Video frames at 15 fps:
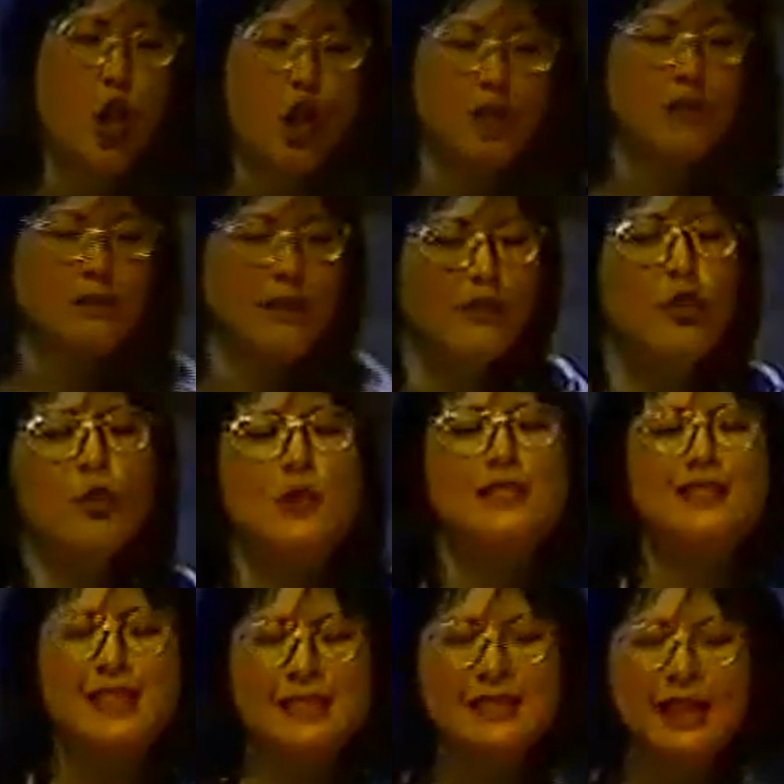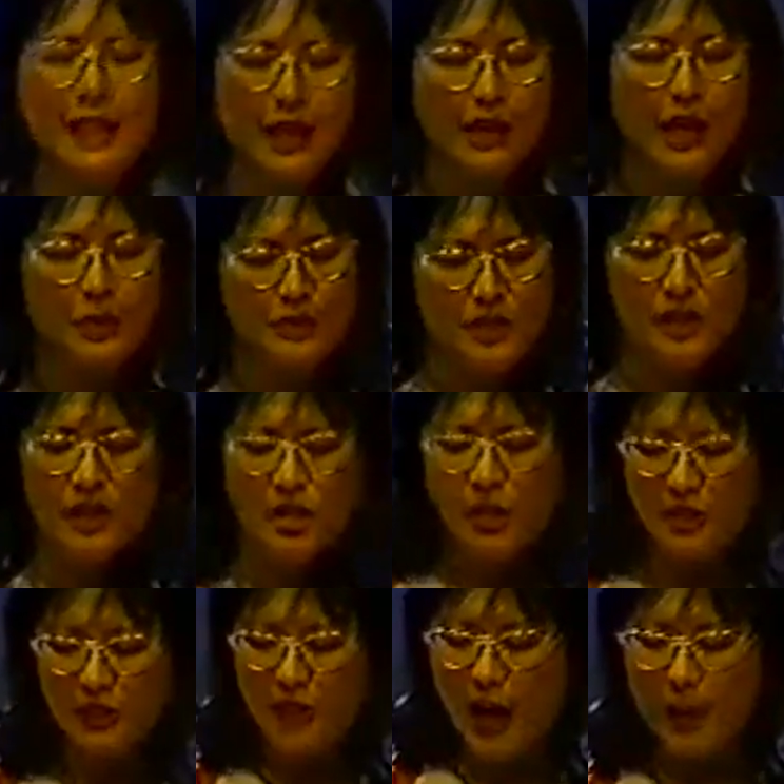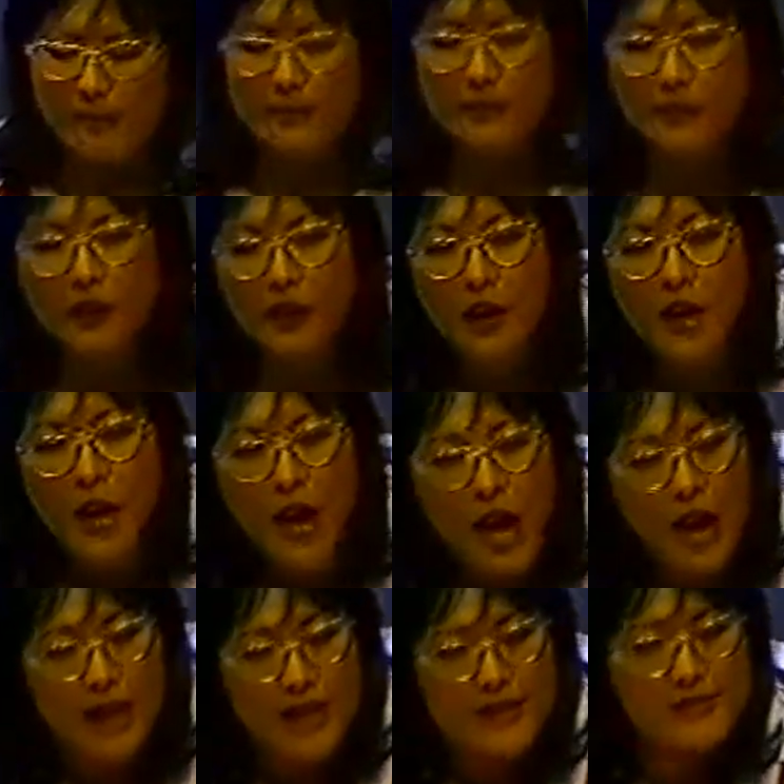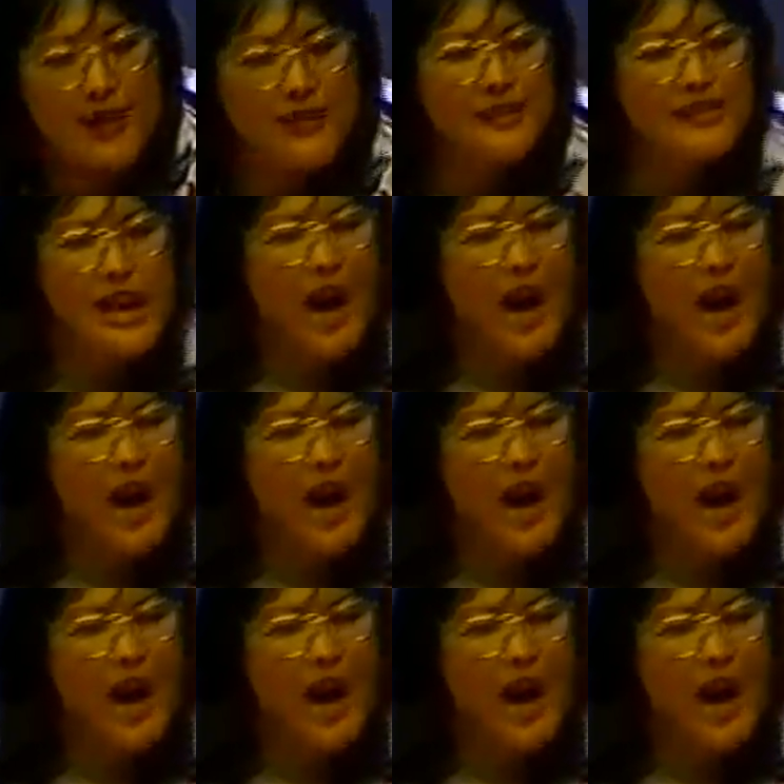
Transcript: calling me to insist that I come to the chin-up. And I say,